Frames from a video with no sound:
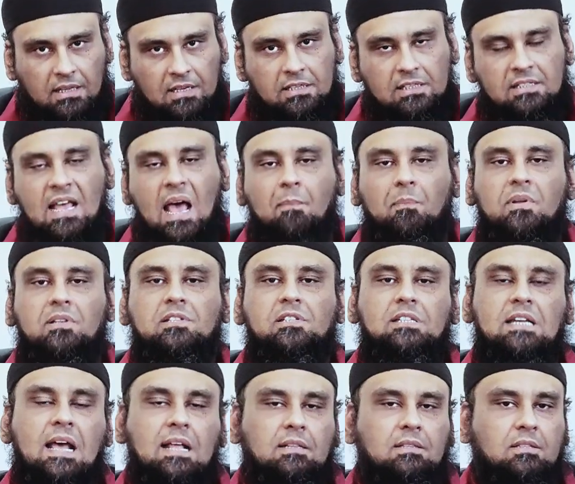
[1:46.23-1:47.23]
This is
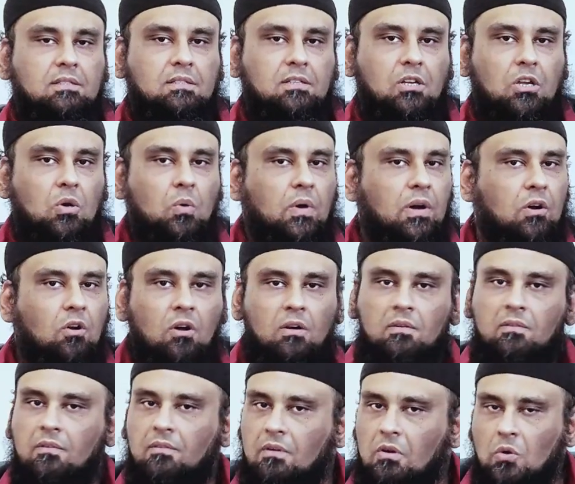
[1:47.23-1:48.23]
happenstance. You were
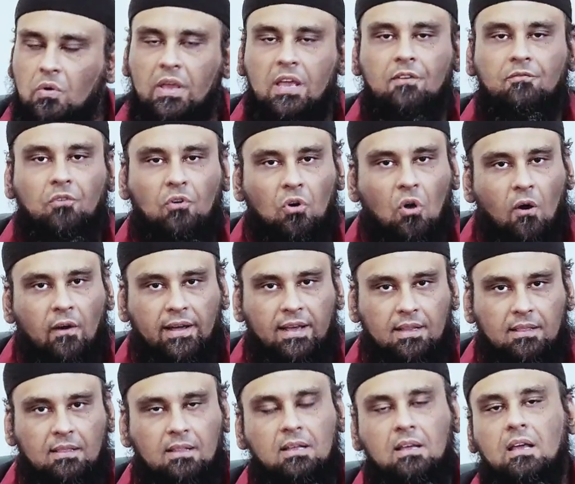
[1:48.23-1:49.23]
not looking for
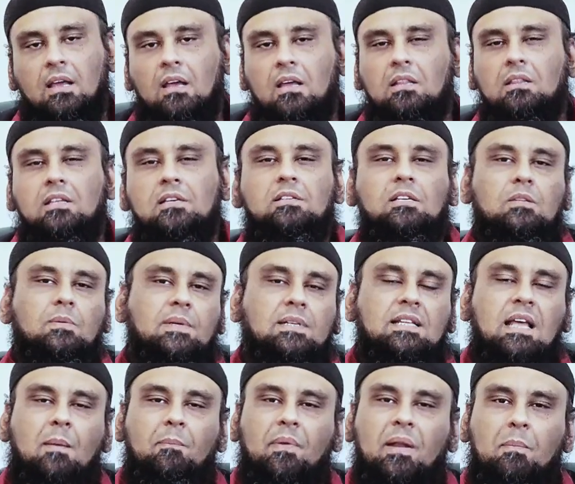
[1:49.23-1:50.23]
oil. This is
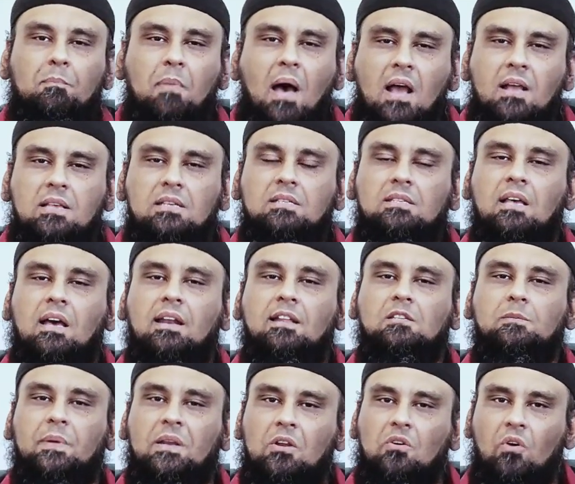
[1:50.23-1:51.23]
what's happening.
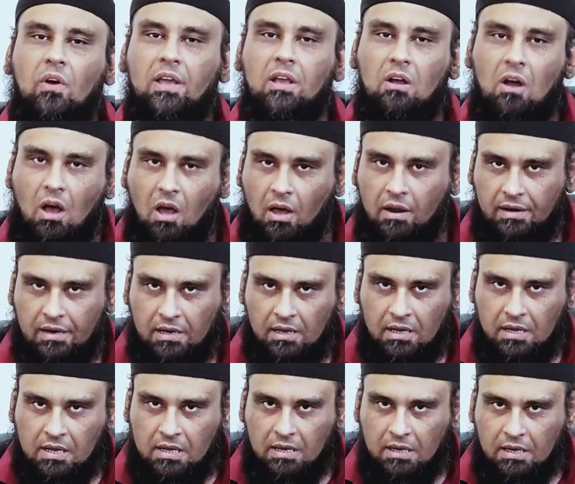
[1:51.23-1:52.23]
Pakistan has been going
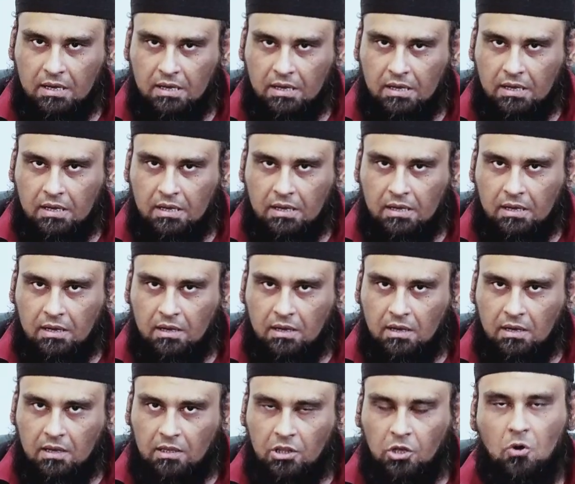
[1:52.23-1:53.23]
on
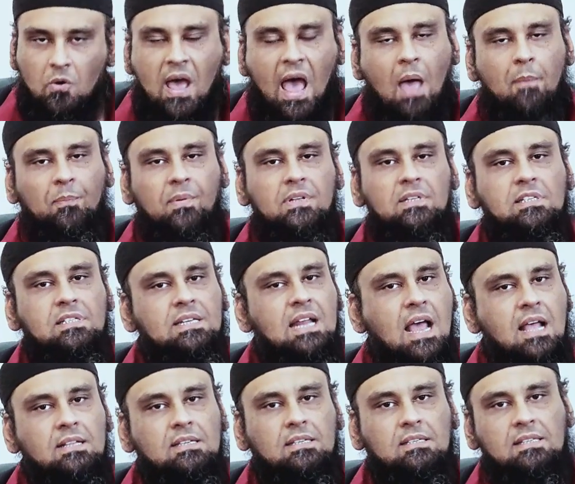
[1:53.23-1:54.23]
through
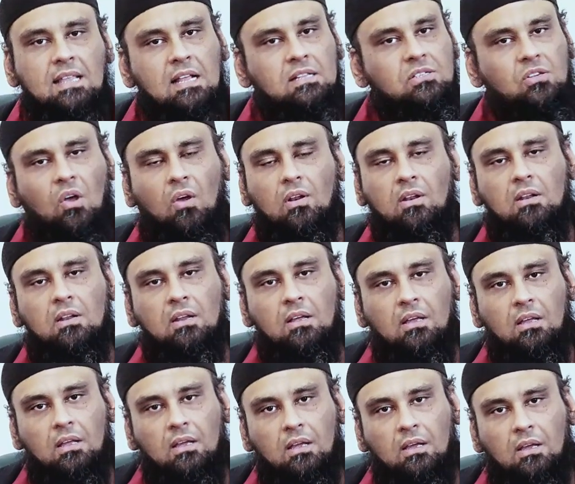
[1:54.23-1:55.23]
happenstance, that's
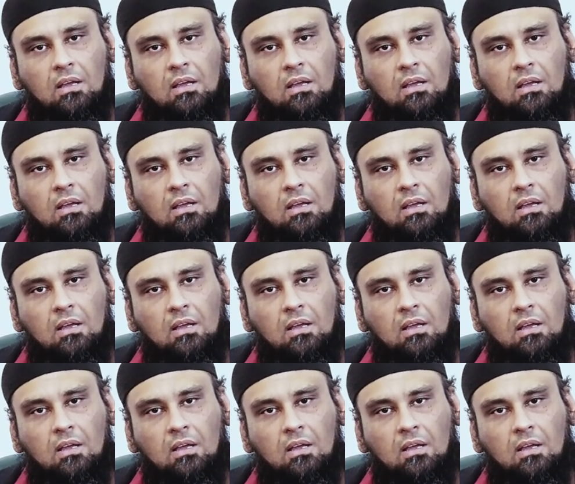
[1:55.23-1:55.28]
all.